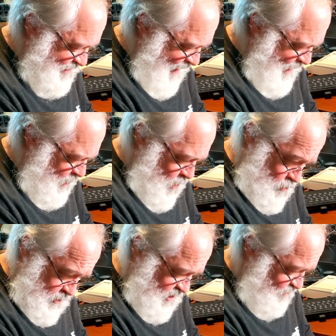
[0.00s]

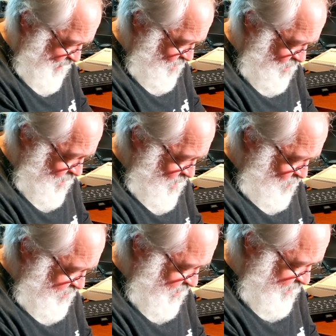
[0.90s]
cyclone spell,
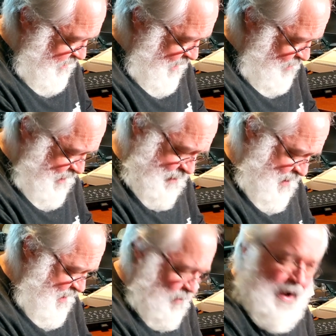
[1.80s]
which can carry
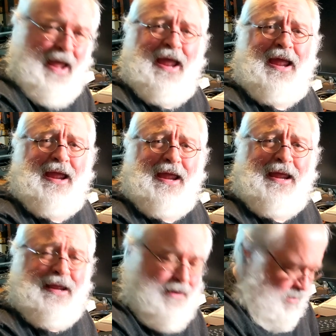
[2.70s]
He-Man
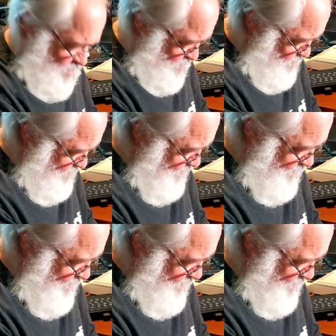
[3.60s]
away. Oh, we're not